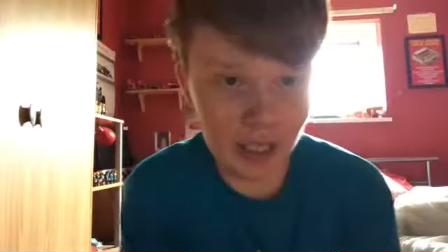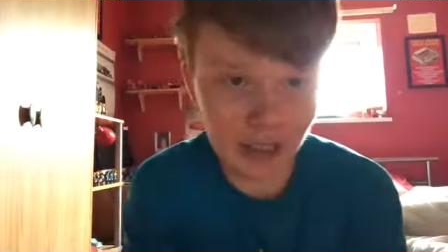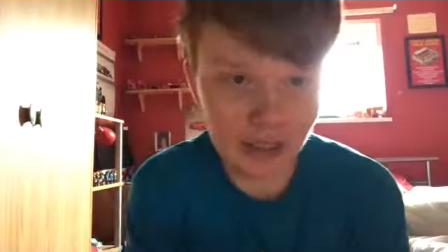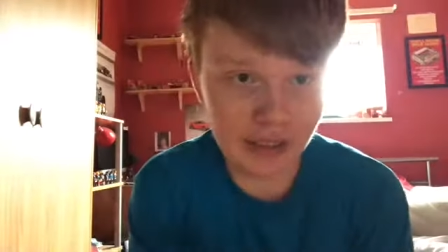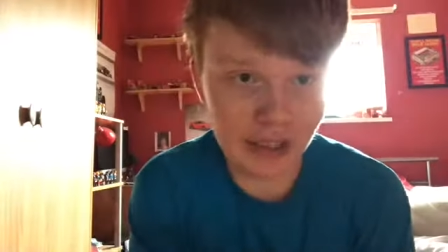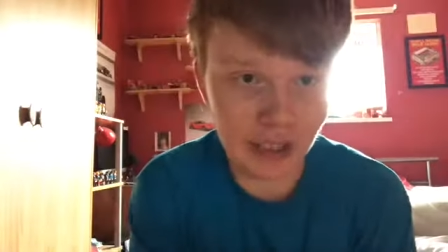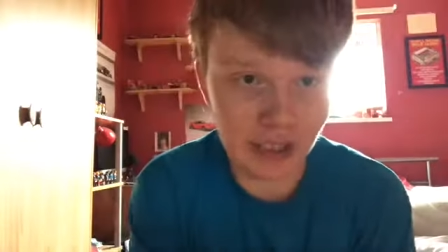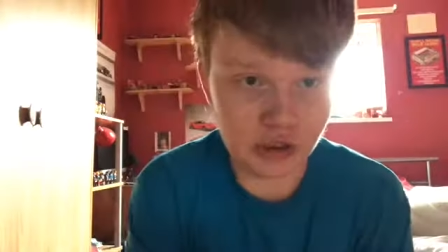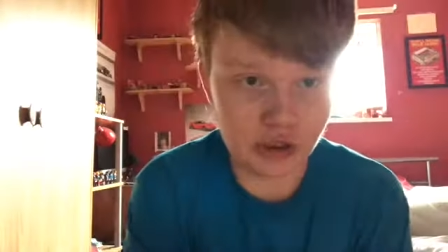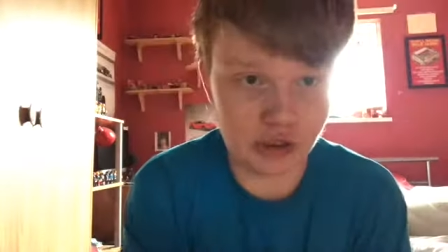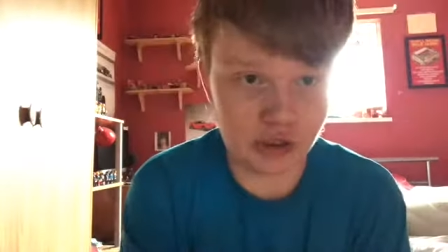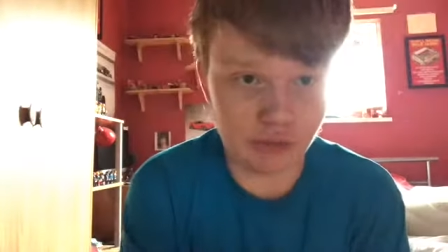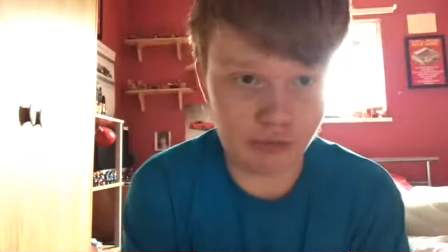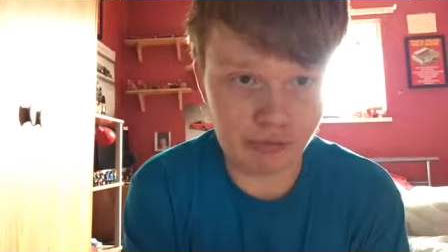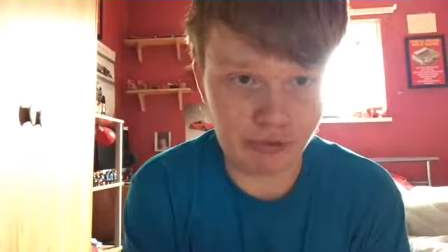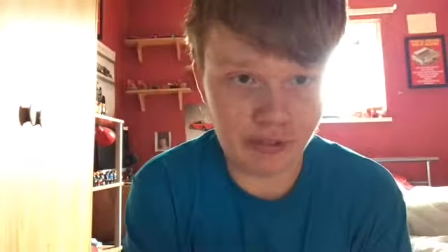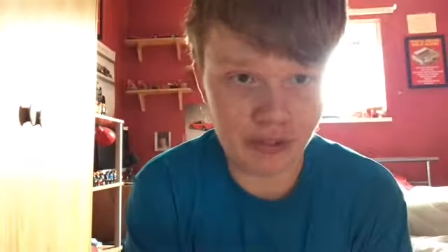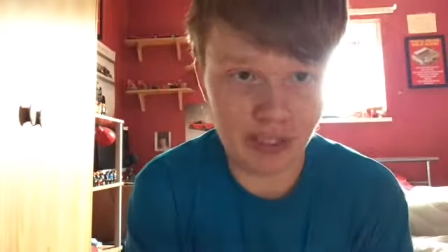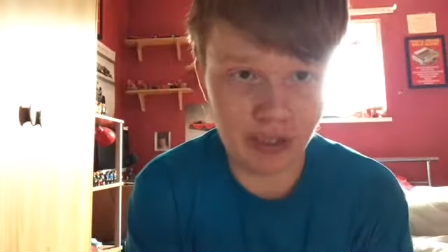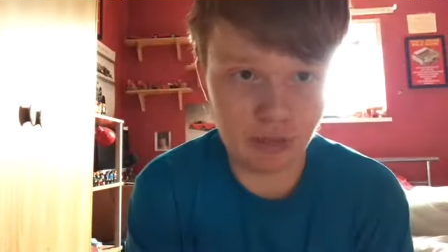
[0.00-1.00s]
I ain't actually
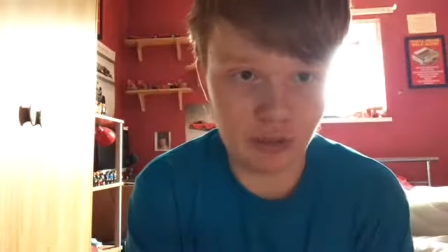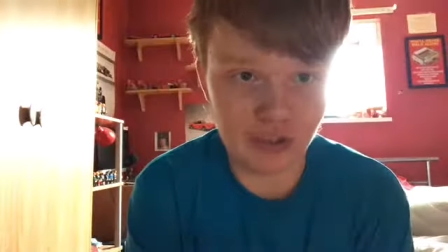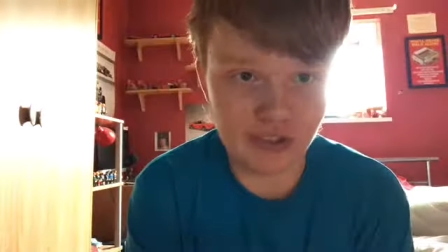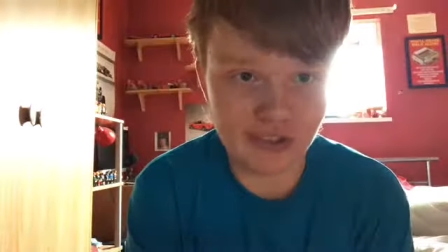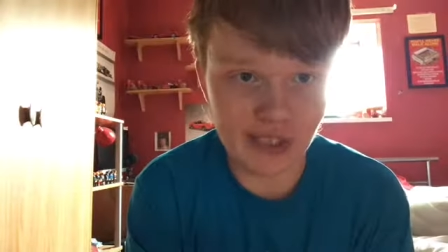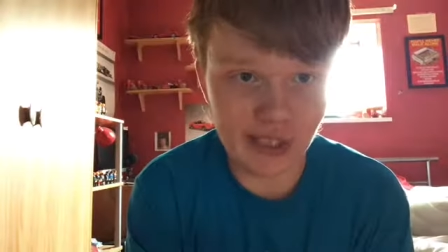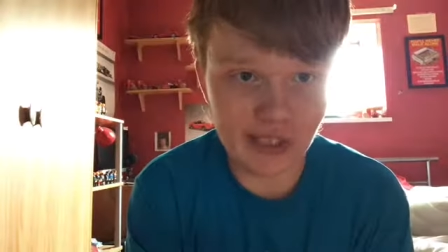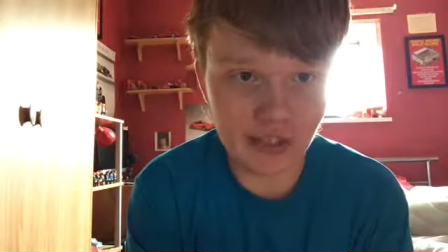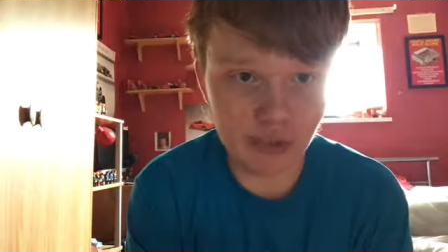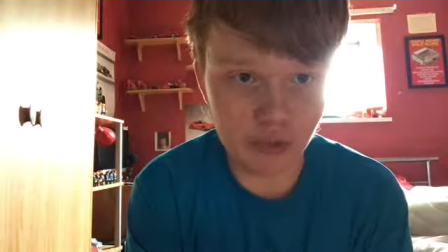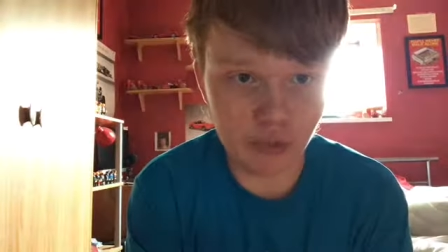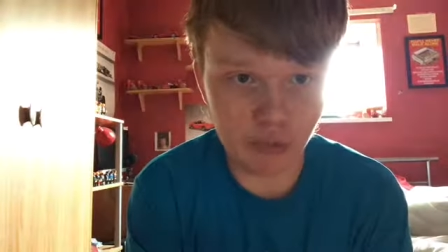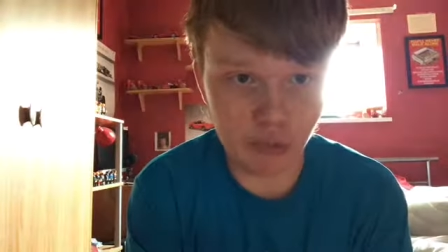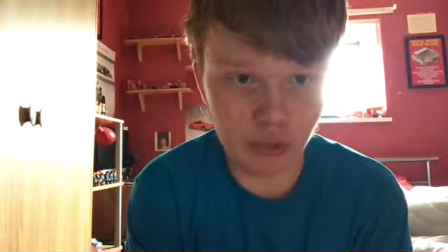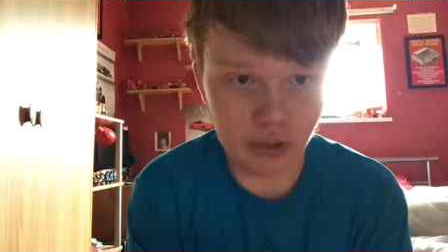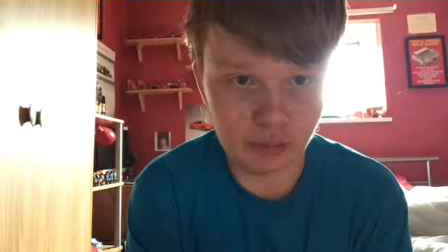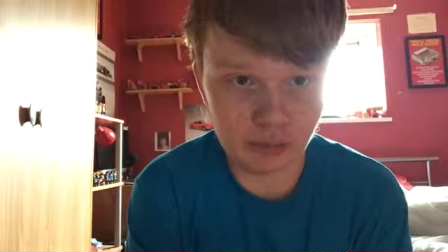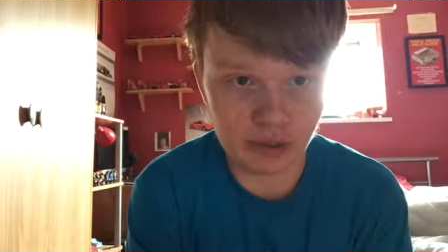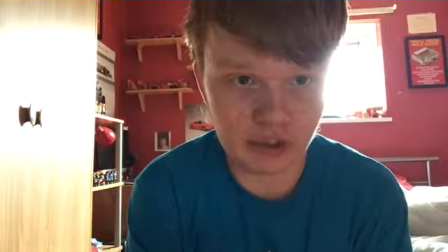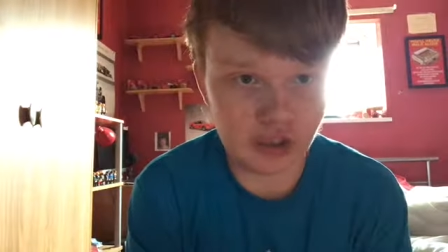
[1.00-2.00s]
figured out a date of
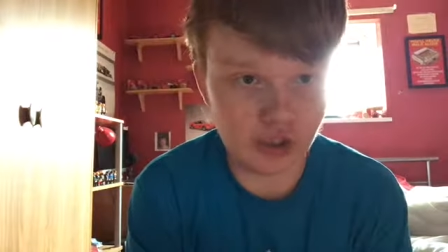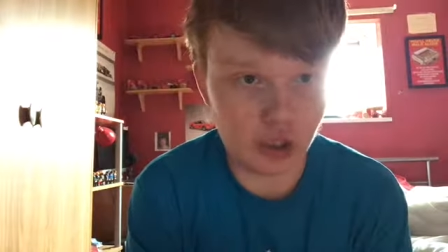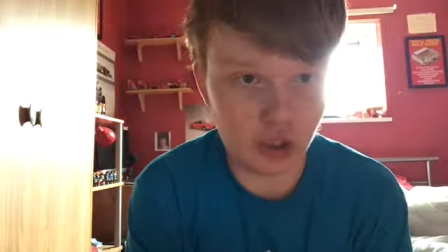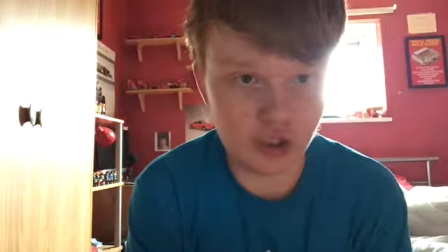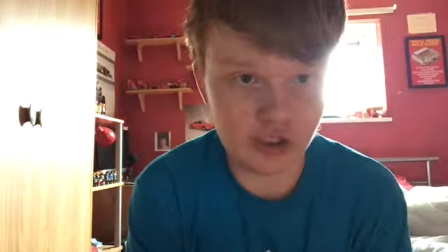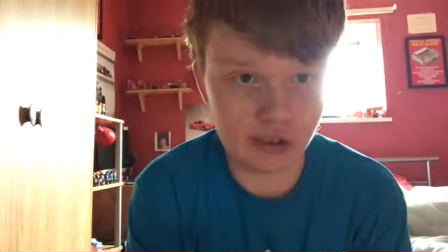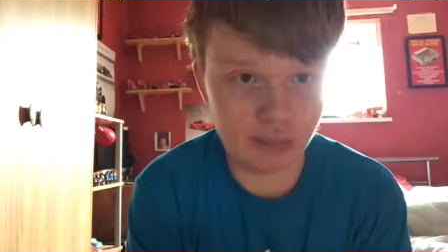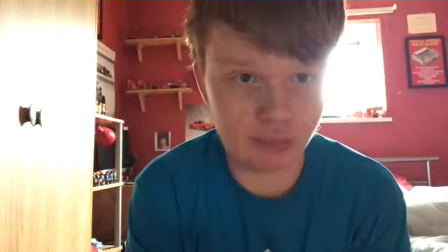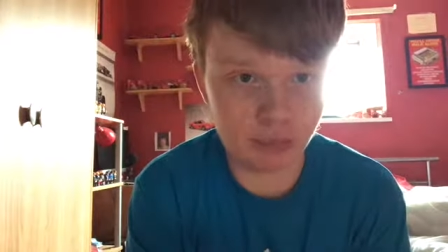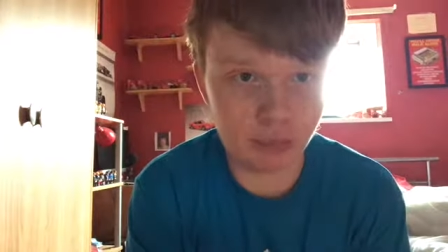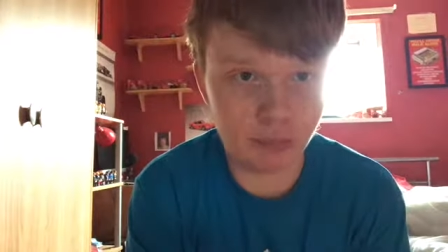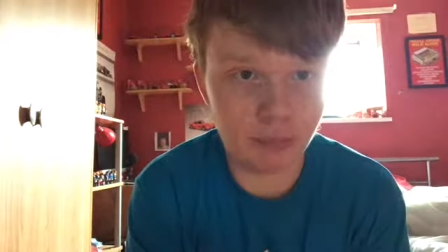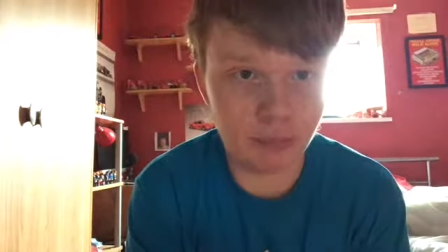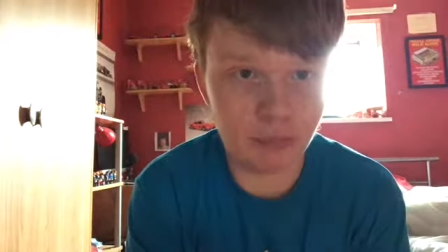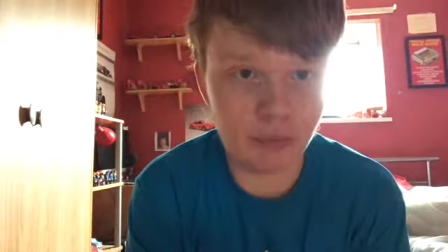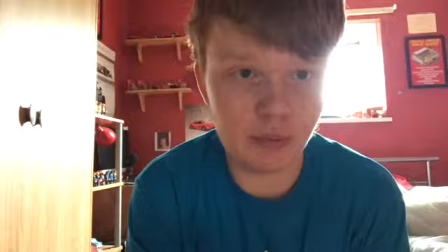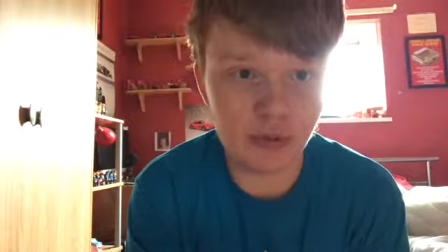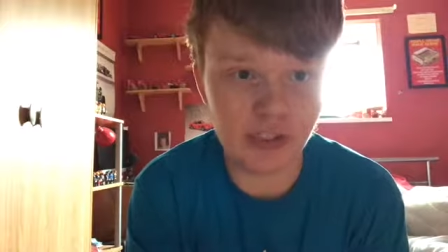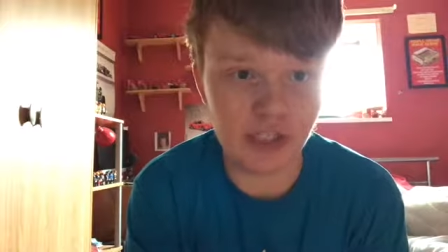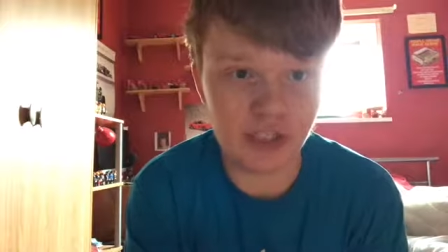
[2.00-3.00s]
when I'm starting proper
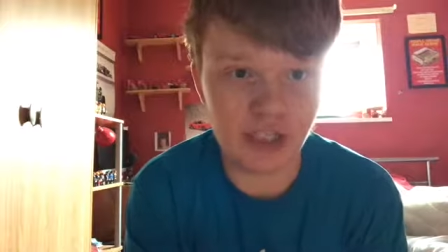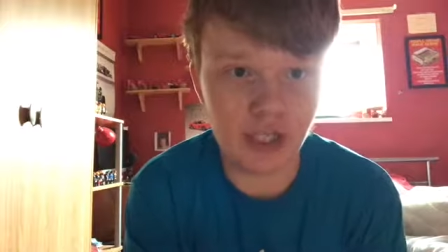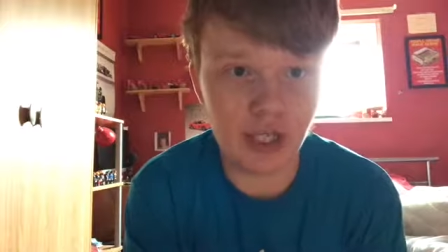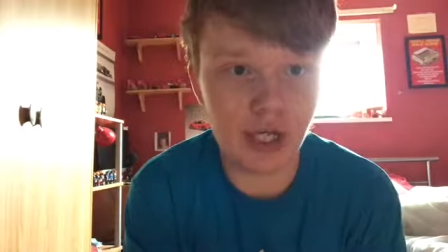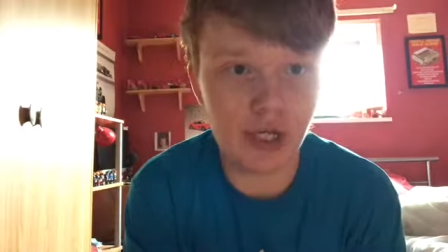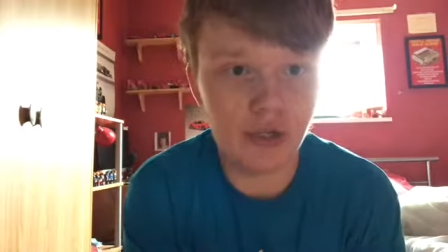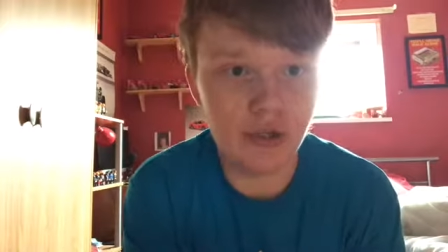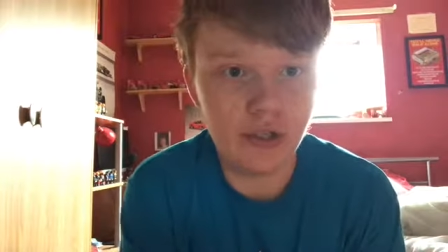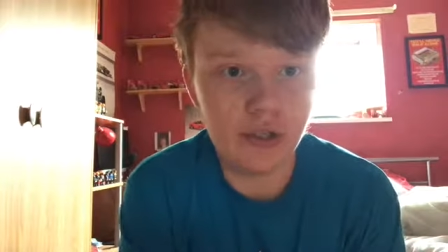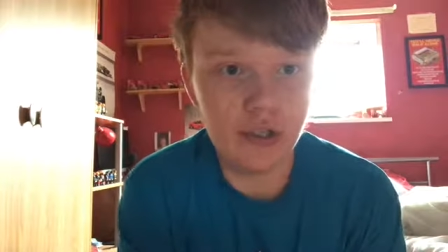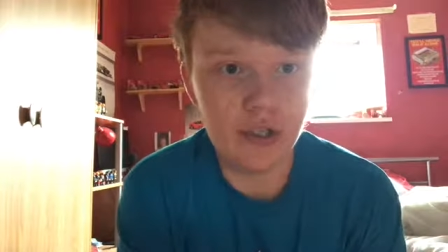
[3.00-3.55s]
music yet.